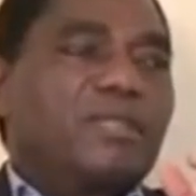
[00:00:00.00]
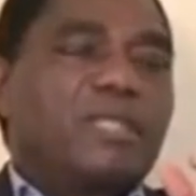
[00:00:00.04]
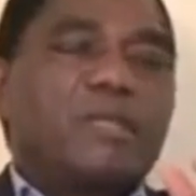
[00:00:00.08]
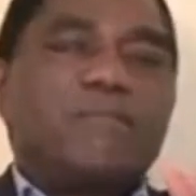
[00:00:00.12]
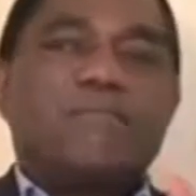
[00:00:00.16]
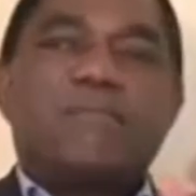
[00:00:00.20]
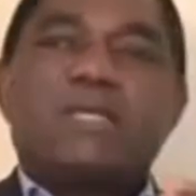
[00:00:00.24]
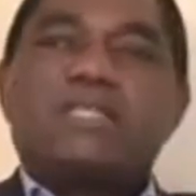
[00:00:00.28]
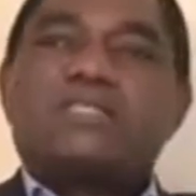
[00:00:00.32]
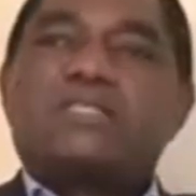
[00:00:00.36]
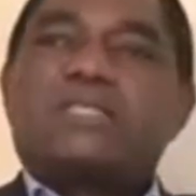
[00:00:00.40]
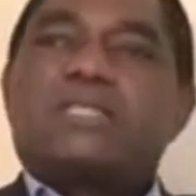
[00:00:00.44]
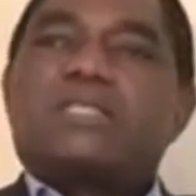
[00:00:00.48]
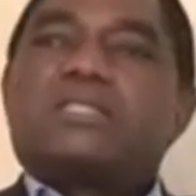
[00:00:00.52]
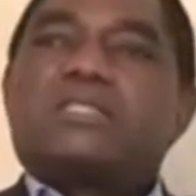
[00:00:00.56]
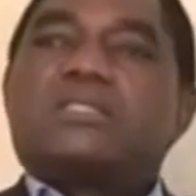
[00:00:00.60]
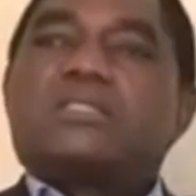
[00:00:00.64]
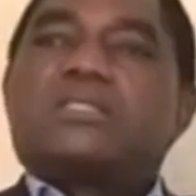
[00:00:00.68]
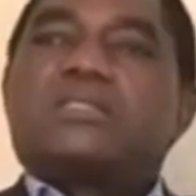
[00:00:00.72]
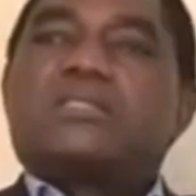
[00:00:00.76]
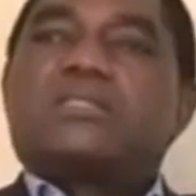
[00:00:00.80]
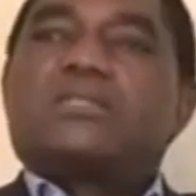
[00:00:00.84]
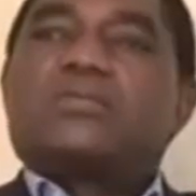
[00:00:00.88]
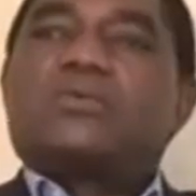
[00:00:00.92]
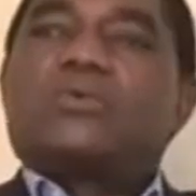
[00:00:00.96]
the
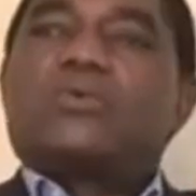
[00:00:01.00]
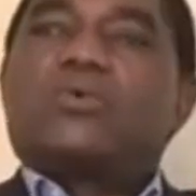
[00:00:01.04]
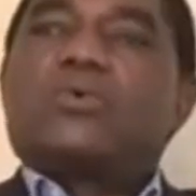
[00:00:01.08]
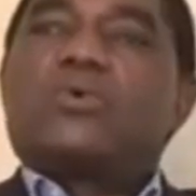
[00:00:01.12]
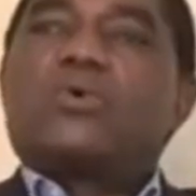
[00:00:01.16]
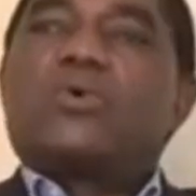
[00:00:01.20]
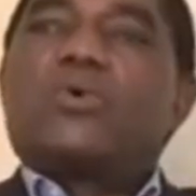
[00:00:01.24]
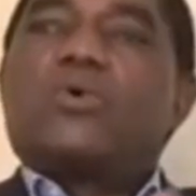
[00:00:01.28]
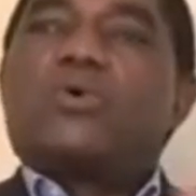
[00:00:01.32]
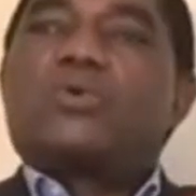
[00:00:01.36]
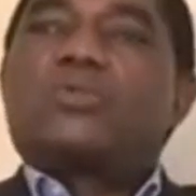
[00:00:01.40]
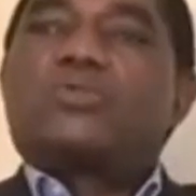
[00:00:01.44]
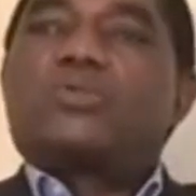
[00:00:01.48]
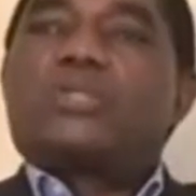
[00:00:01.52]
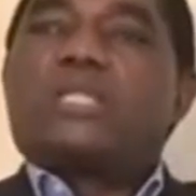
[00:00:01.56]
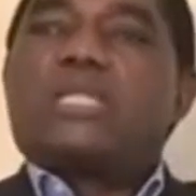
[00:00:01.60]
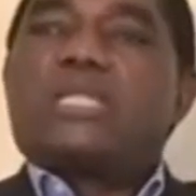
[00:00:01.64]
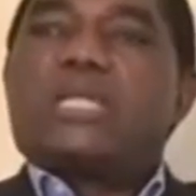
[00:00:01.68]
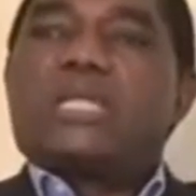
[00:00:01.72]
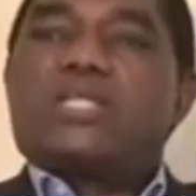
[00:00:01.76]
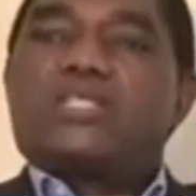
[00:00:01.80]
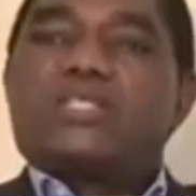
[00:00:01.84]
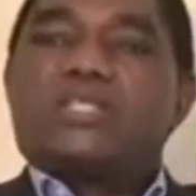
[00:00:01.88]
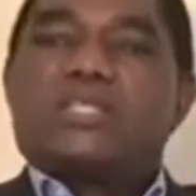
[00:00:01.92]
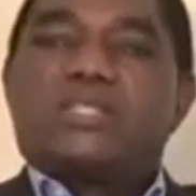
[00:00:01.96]
message will go to the
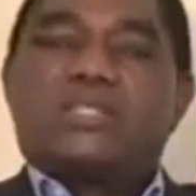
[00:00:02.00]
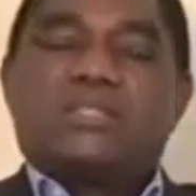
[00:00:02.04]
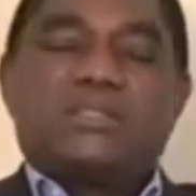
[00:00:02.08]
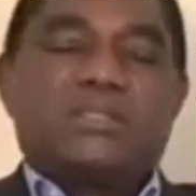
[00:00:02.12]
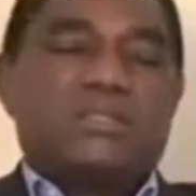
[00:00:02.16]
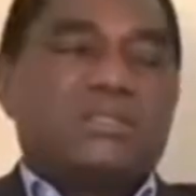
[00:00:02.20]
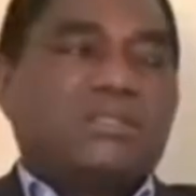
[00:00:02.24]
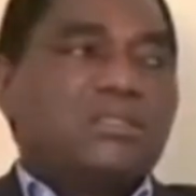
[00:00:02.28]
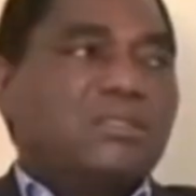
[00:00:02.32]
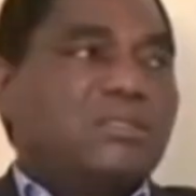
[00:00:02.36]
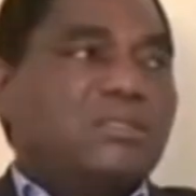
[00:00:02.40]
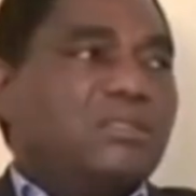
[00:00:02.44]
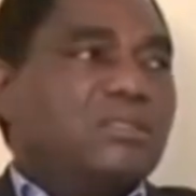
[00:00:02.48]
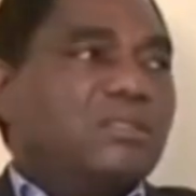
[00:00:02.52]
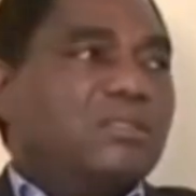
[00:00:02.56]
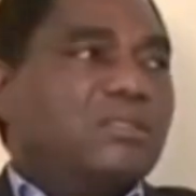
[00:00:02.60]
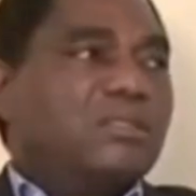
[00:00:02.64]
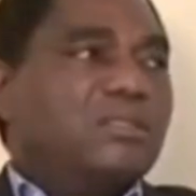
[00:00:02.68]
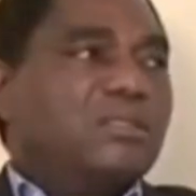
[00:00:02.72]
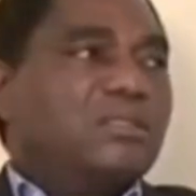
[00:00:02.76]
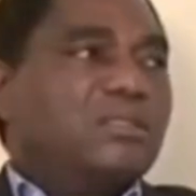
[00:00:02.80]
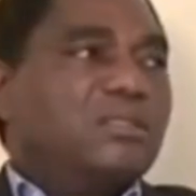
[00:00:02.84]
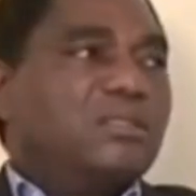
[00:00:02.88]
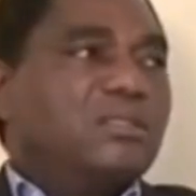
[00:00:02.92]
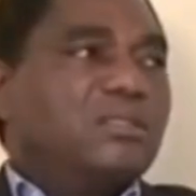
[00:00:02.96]
nation,
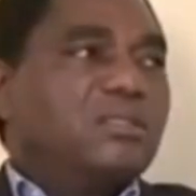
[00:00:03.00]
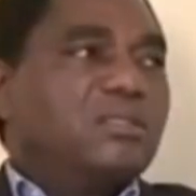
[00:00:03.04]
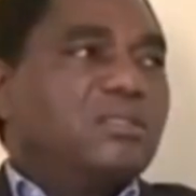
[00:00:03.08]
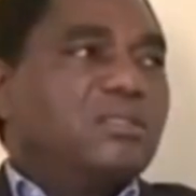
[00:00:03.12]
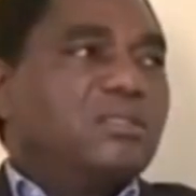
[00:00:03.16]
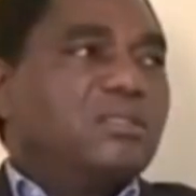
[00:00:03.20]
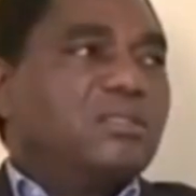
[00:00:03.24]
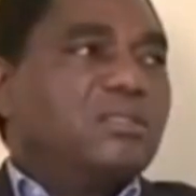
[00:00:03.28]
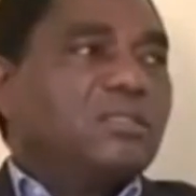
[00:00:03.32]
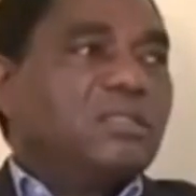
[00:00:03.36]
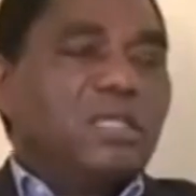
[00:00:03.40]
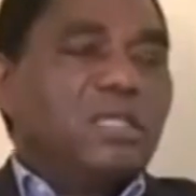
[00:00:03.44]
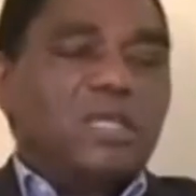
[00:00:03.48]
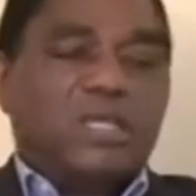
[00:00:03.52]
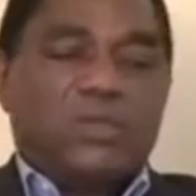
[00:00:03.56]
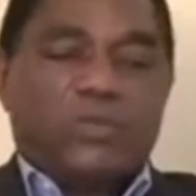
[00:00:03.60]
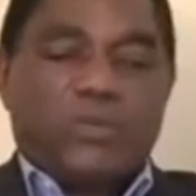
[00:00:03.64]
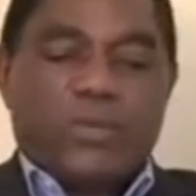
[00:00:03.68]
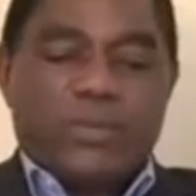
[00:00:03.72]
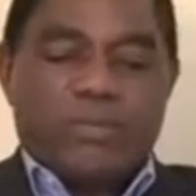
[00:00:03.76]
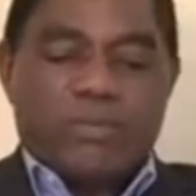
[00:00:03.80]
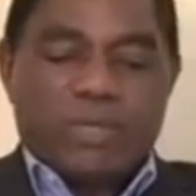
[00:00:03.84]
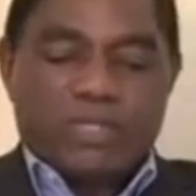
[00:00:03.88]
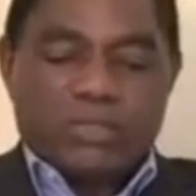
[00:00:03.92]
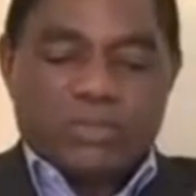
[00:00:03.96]

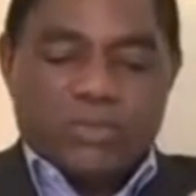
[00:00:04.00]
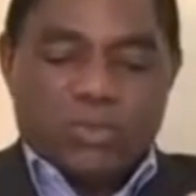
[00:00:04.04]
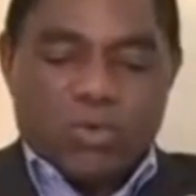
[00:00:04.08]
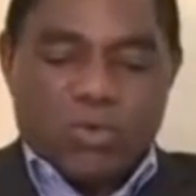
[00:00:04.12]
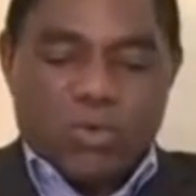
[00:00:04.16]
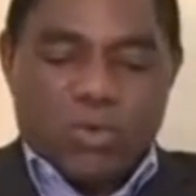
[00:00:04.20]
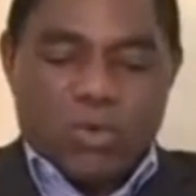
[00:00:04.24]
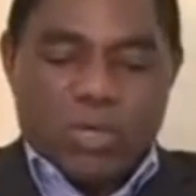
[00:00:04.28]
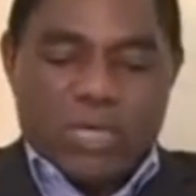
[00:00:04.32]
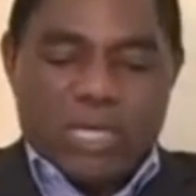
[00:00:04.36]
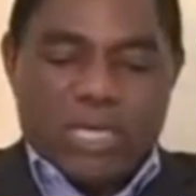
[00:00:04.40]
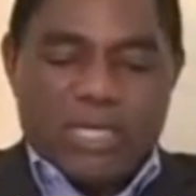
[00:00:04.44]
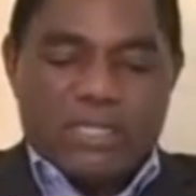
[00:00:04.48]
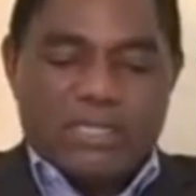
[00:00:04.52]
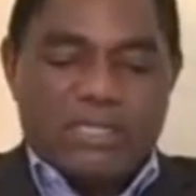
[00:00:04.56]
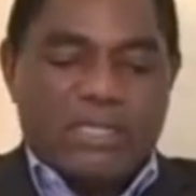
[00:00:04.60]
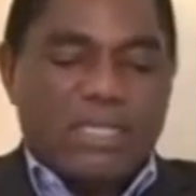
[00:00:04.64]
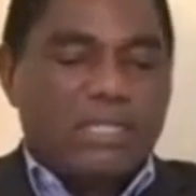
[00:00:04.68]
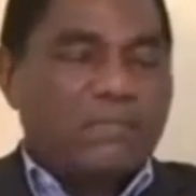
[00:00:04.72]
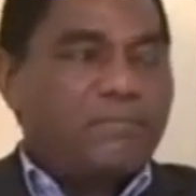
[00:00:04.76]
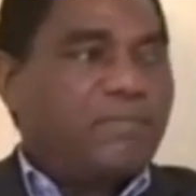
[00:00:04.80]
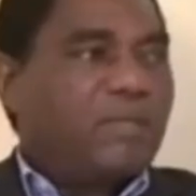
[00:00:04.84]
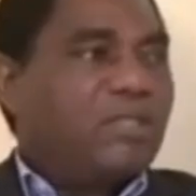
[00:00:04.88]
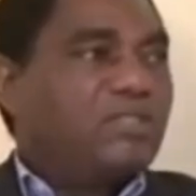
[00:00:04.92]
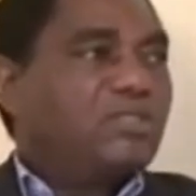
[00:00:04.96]
and we must all carry
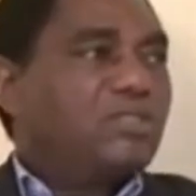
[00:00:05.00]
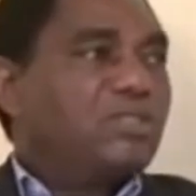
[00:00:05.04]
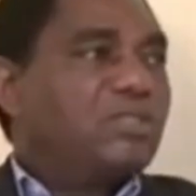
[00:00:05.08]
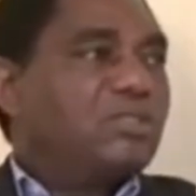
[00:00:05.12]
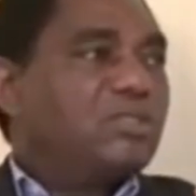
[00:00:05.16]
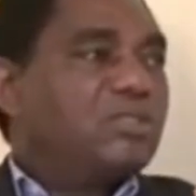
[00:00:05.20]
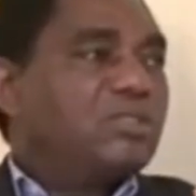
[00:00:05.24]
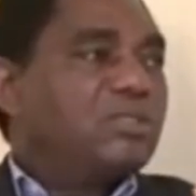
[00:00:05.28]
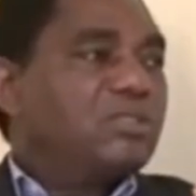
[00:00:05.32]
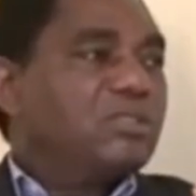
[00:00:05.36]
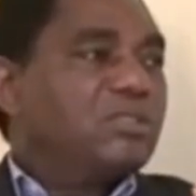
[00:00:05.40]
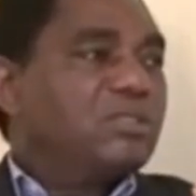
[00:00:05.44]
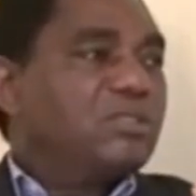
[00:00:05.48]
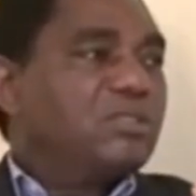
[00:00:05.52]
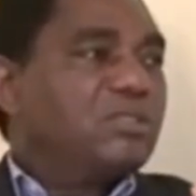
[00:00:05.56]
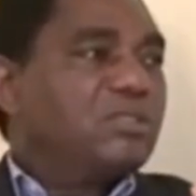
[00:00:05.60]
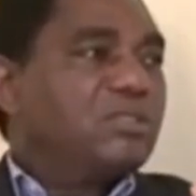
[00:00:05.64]
that message